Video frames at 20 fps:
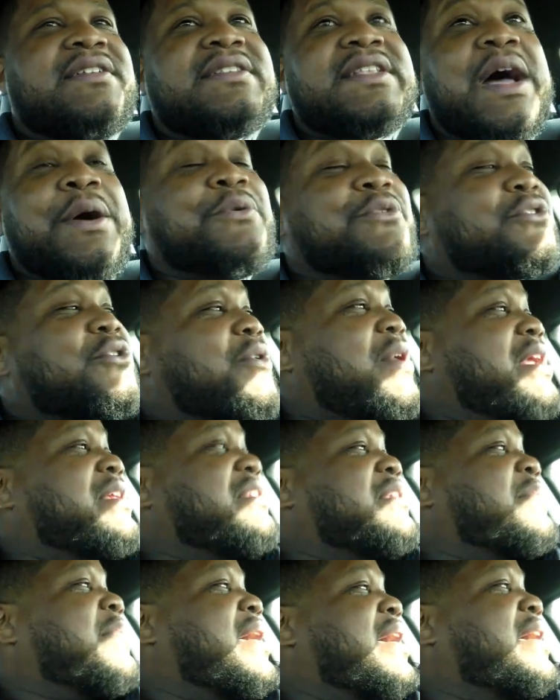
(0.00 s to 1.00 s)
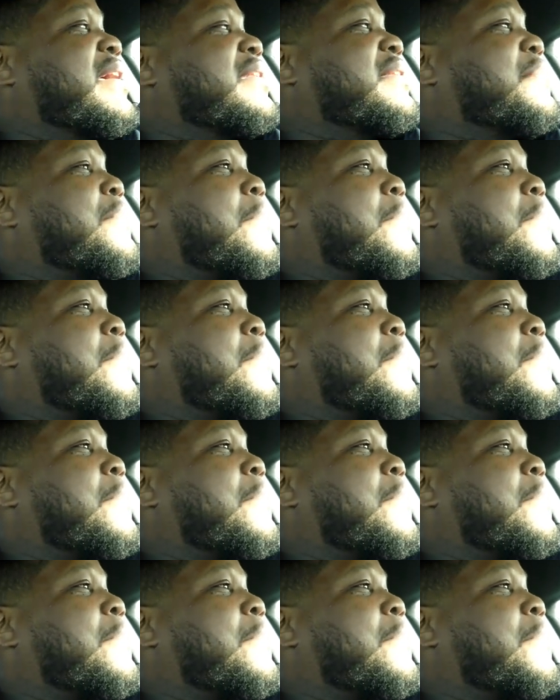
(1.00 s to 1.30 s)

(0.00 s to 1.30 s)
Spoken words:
That was crazy, man.